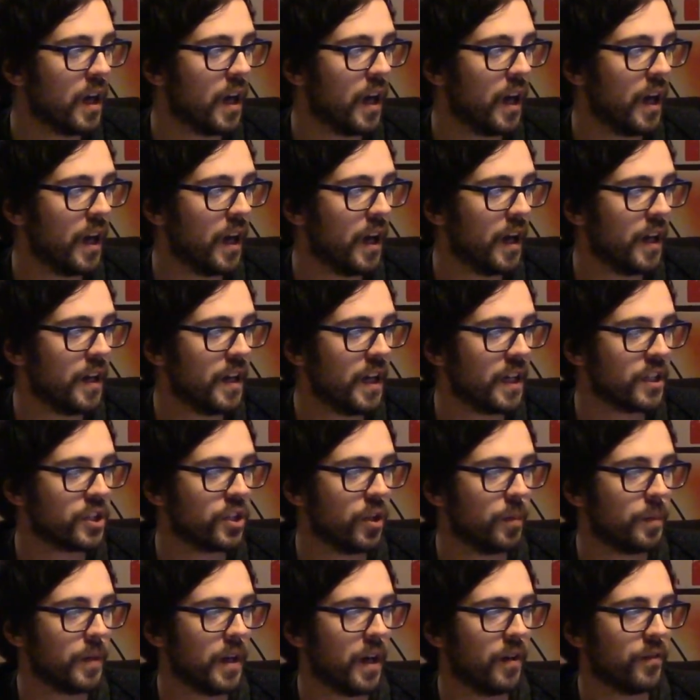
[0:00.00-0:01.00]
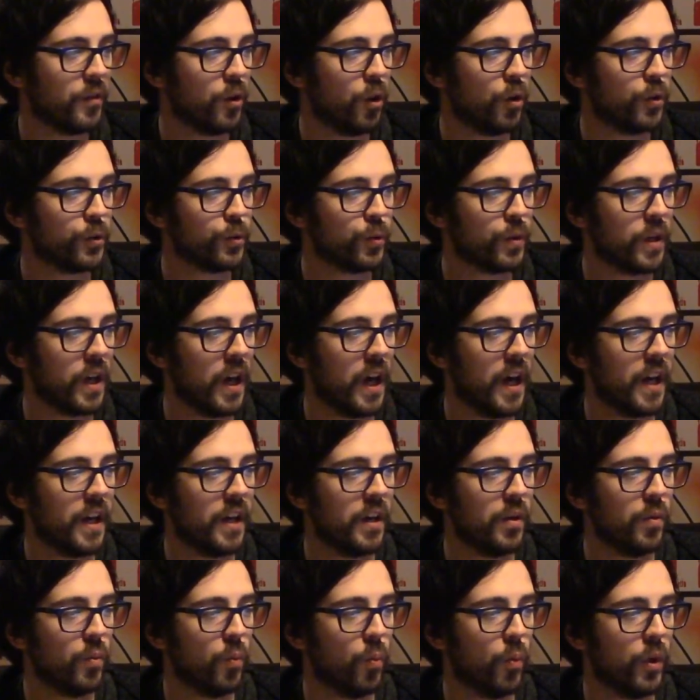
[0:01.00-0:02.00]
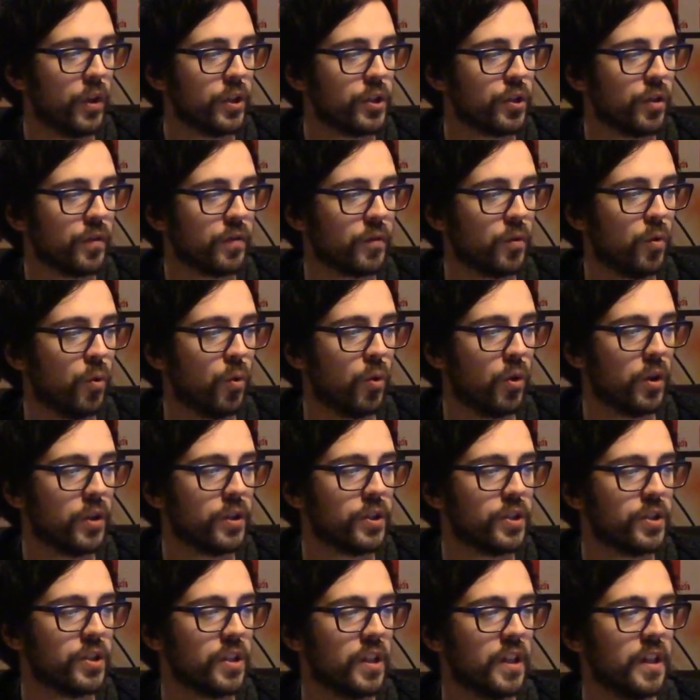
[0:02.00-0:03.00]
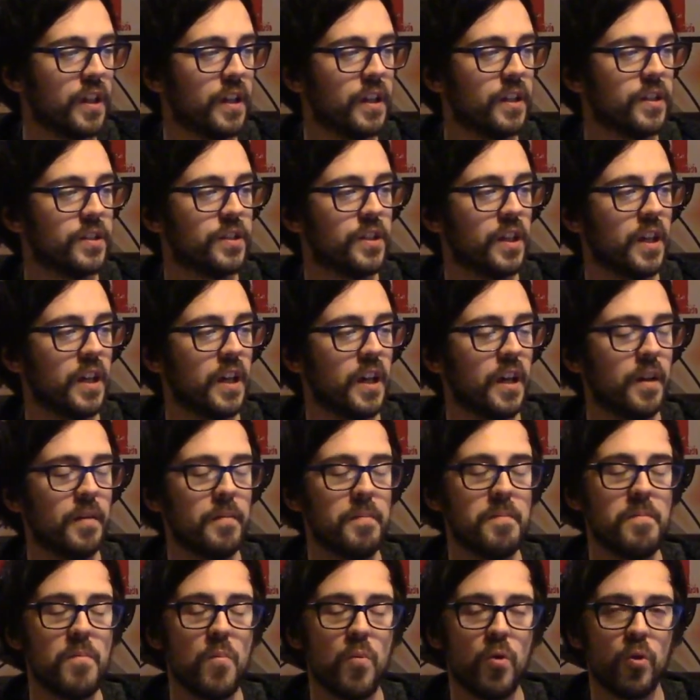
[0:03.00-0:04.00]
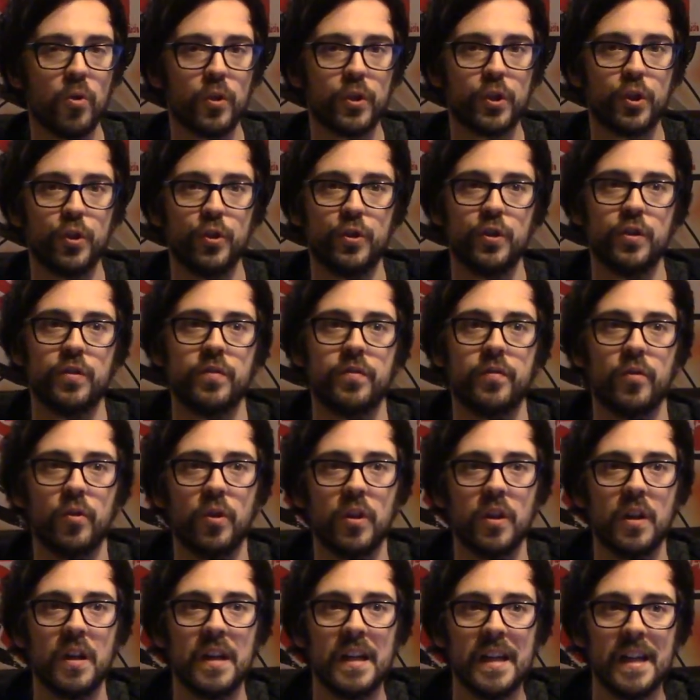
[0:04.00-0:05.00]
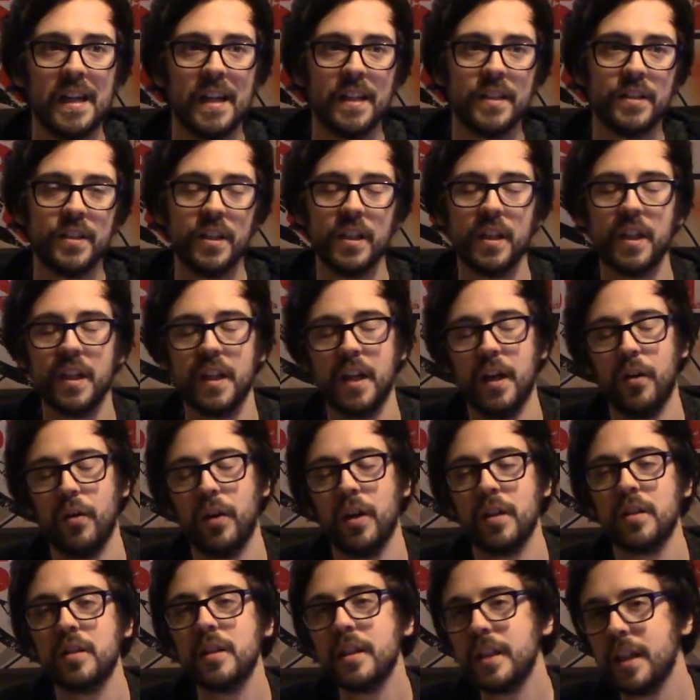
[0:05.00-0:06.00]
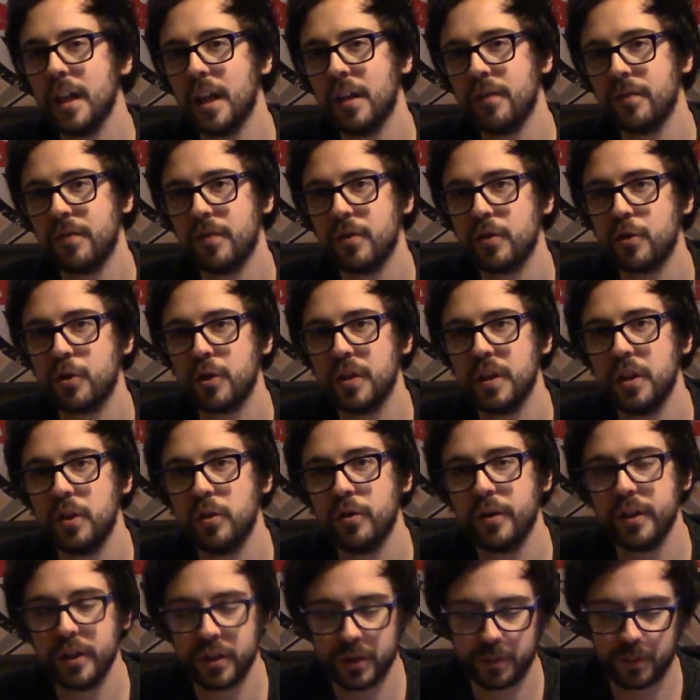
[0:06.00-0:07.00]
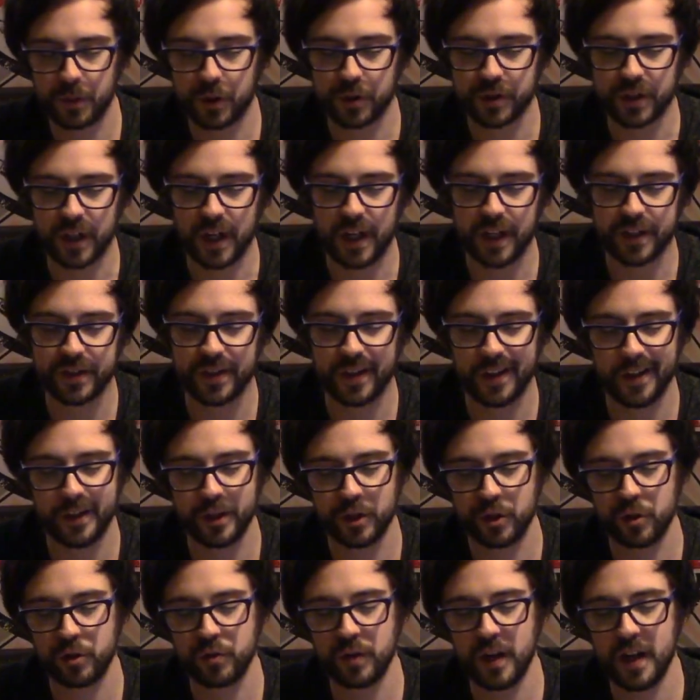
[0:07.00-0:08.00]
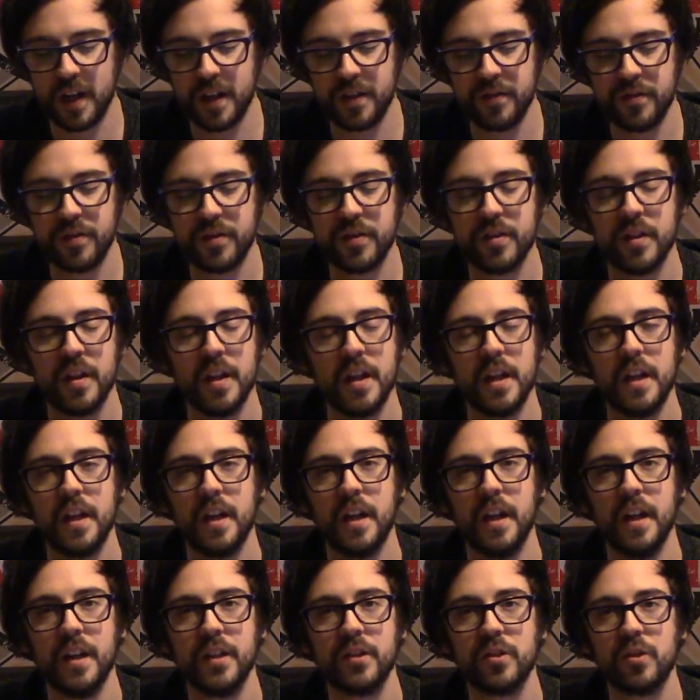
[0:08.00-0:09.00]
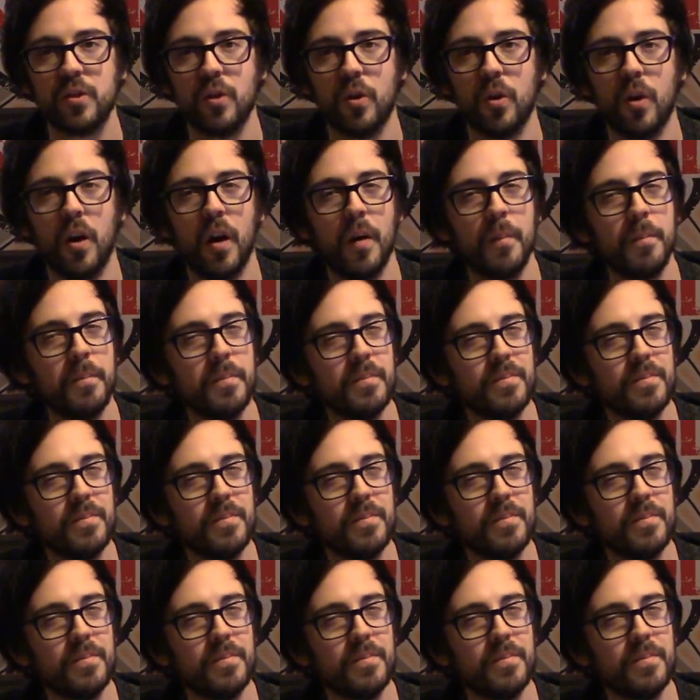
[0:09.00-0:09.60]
Next up you have the autocannon, which of course is more suited for taking out elite infantry units because it has high strength. It's got